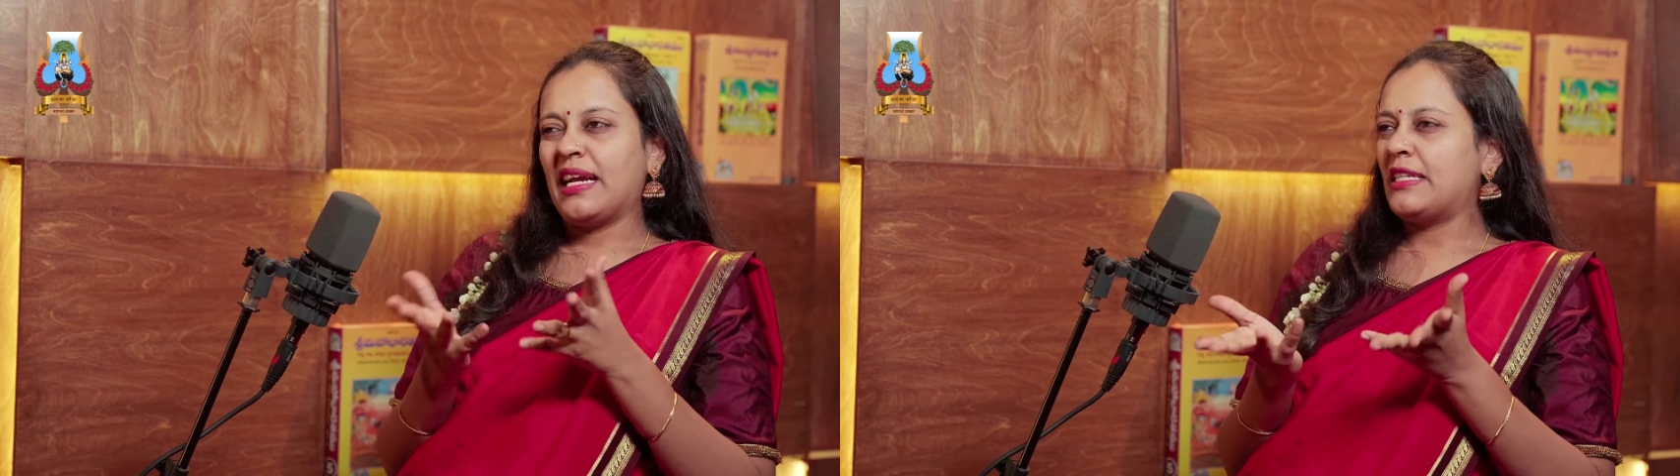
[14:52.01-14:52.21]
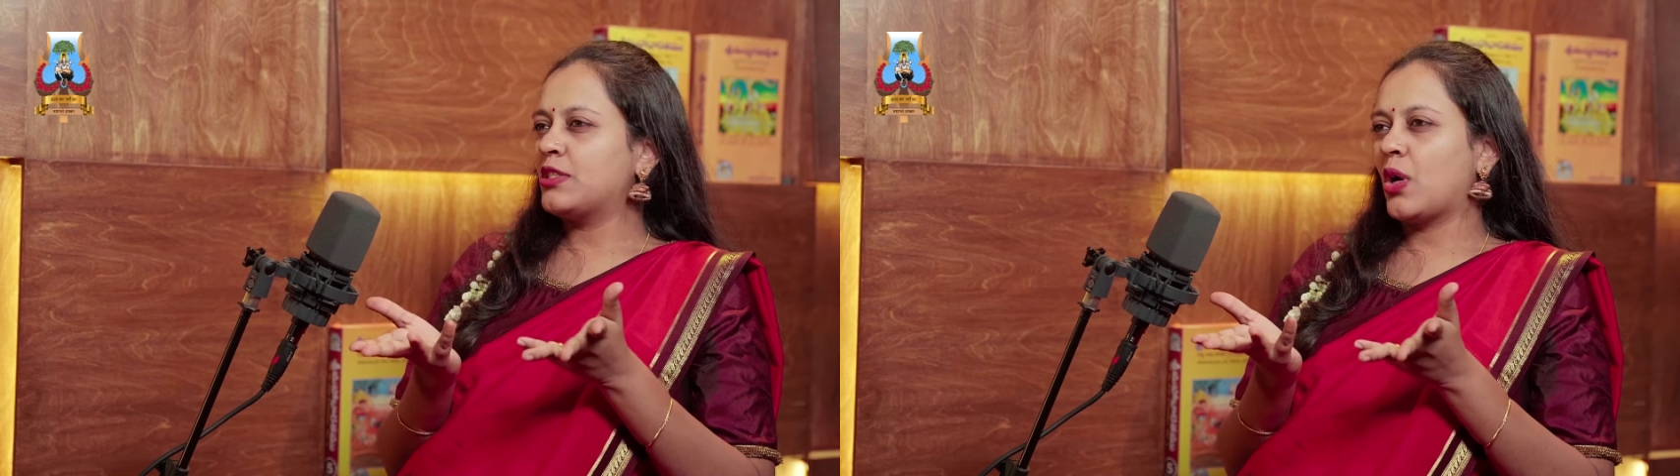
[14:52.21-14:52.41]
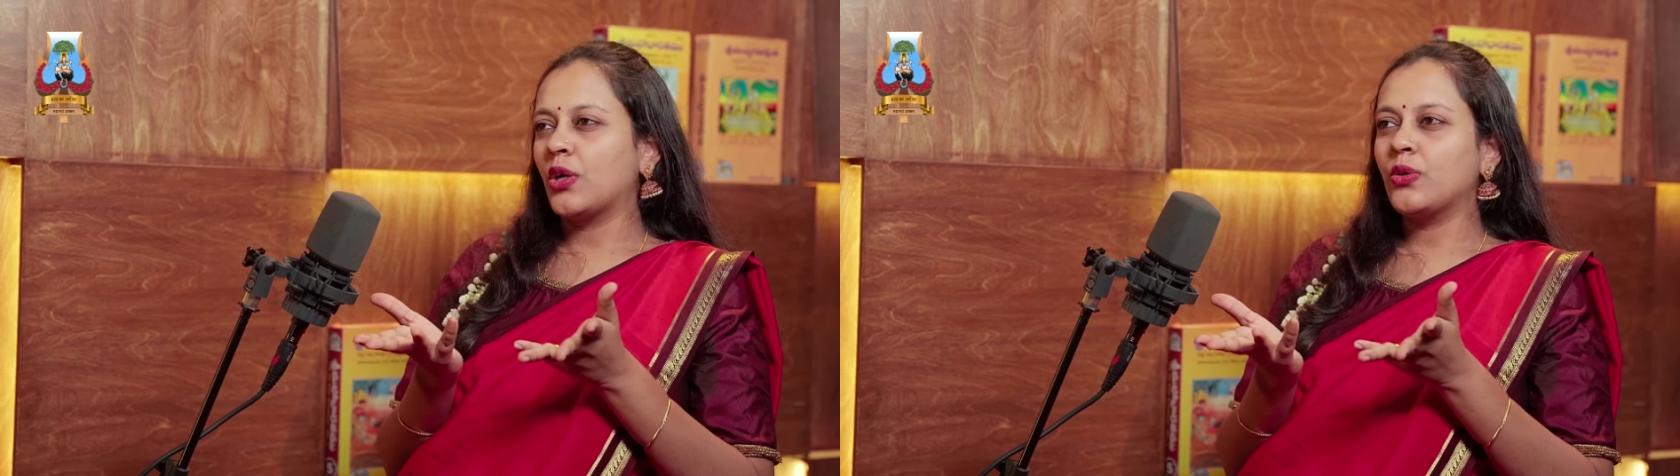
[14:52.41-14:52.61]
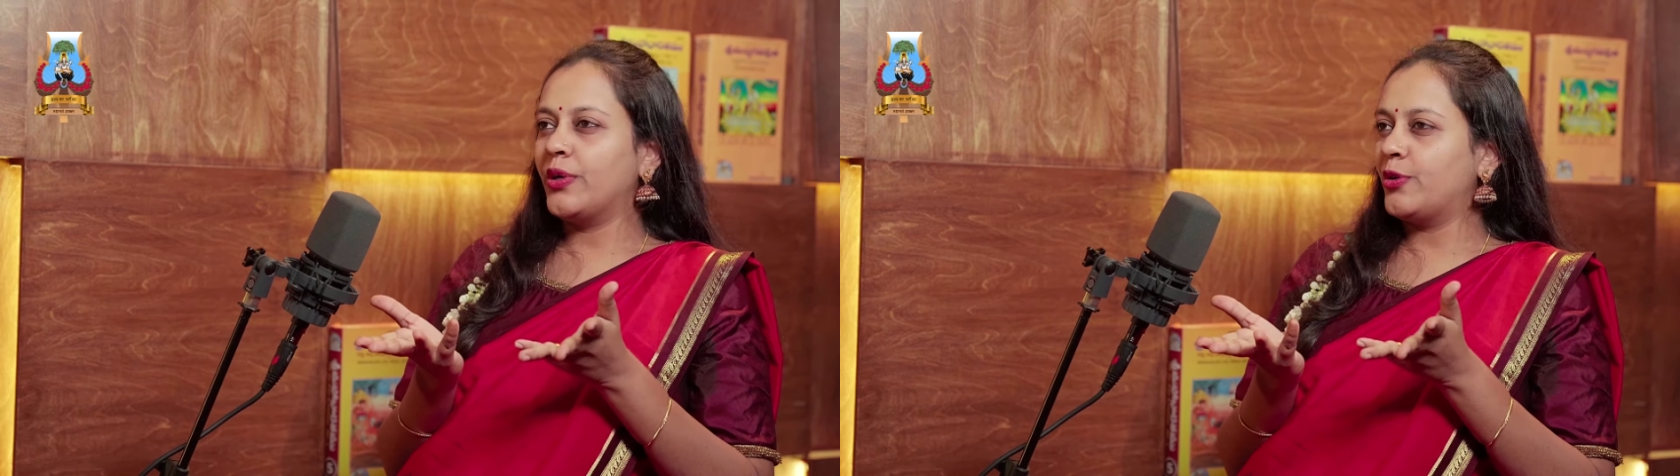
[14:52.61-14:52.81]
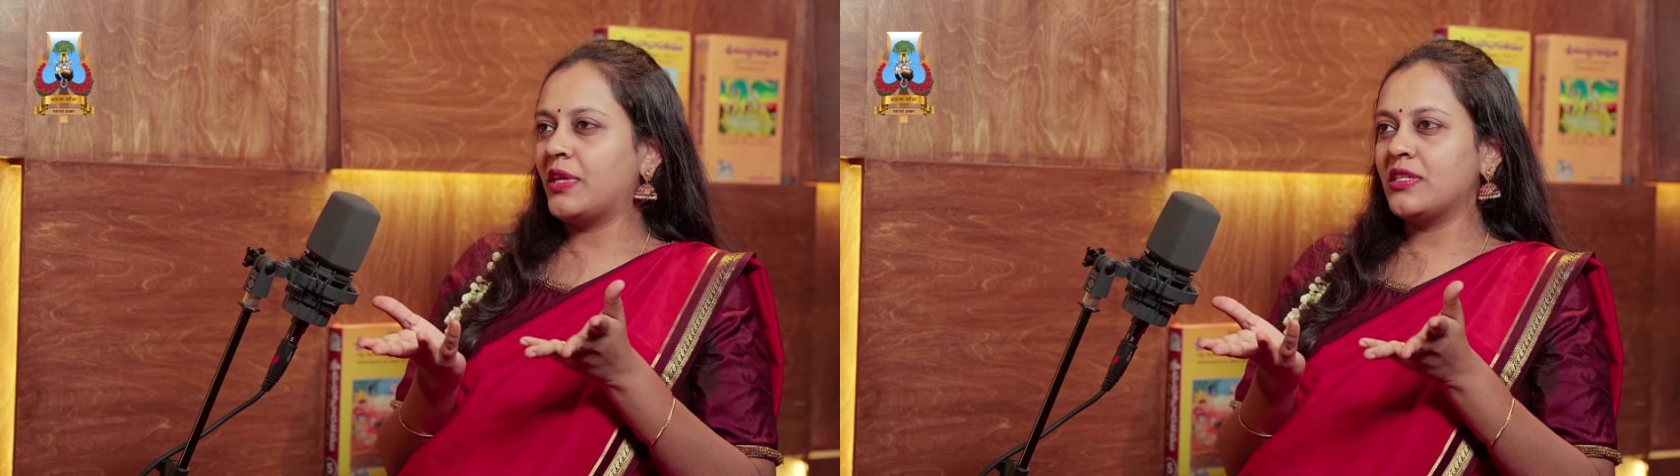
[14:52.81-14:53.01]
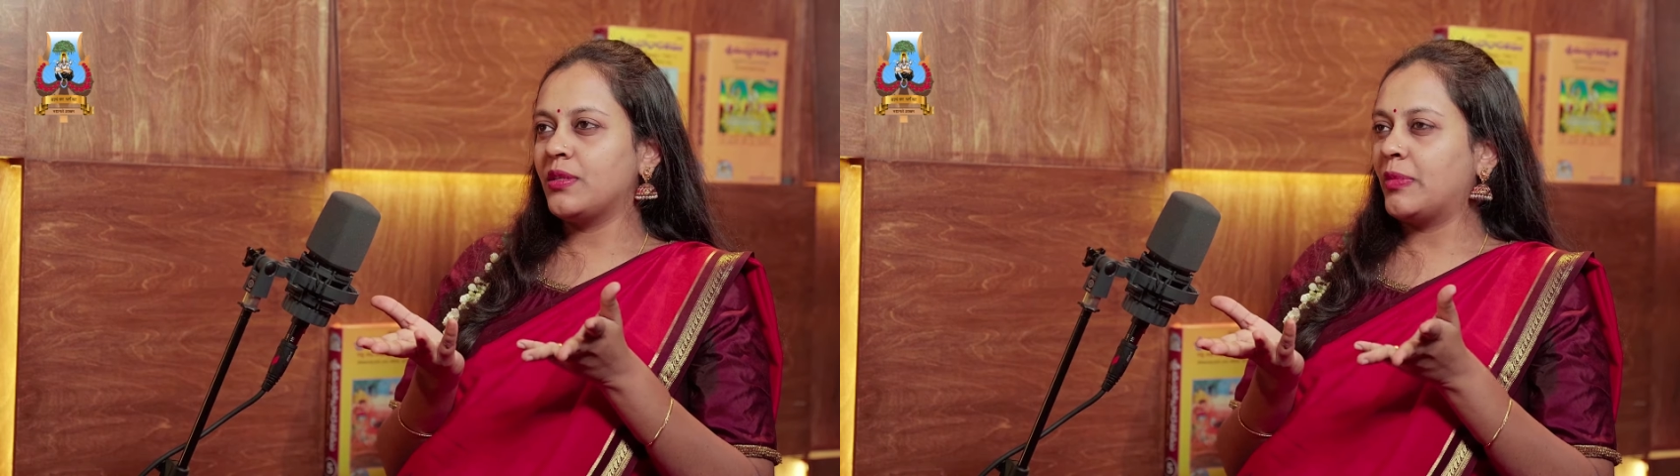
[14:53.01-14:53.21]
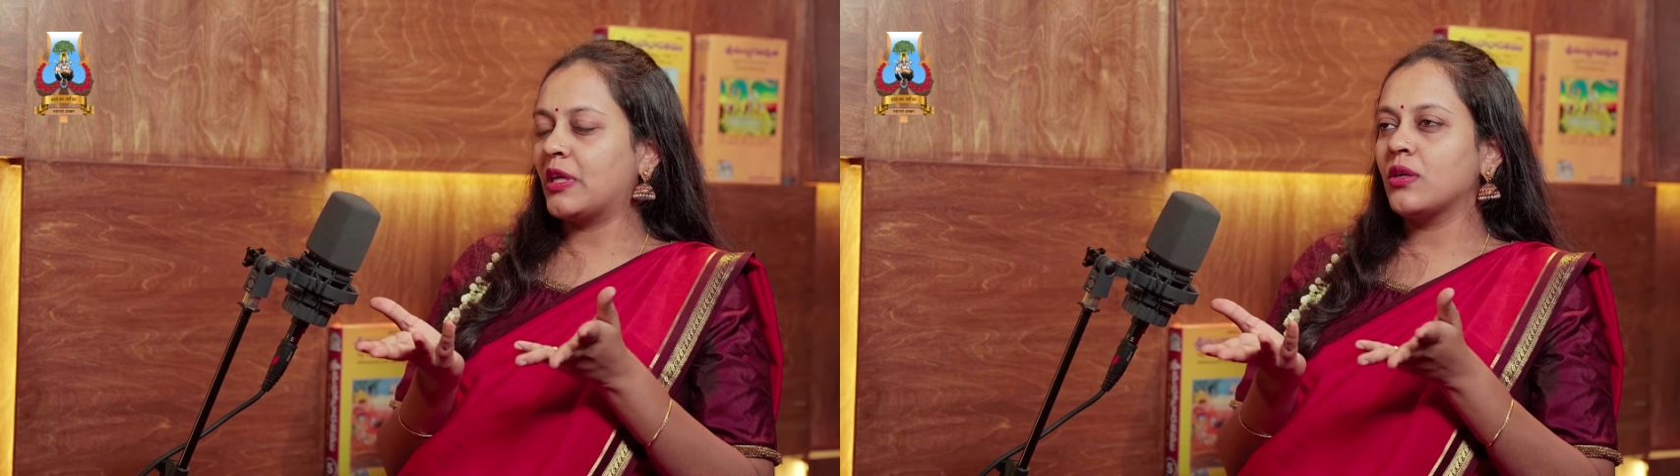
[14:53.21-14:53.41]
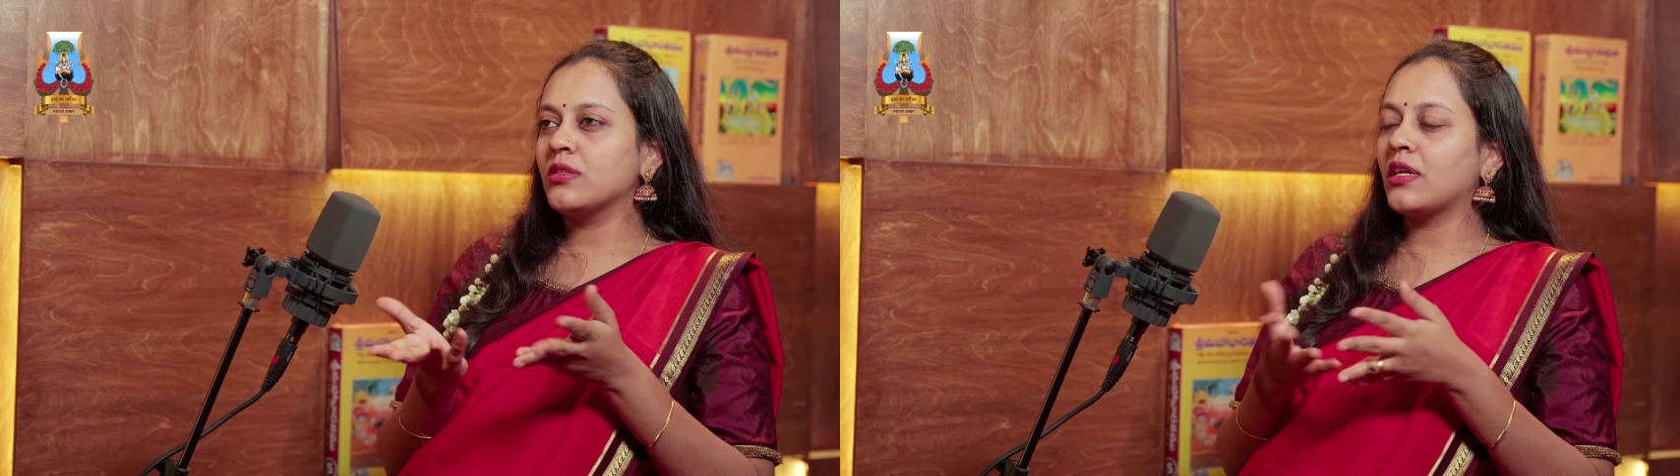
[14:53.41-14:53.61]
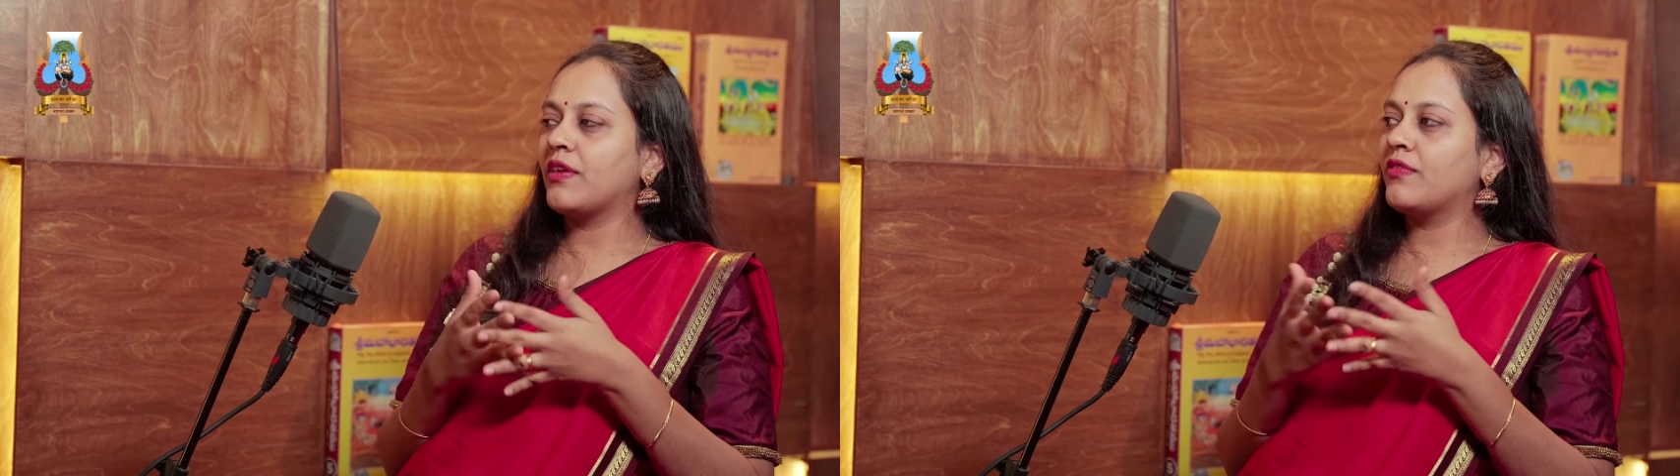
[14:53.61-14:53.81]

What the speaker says: it's not going to be easy because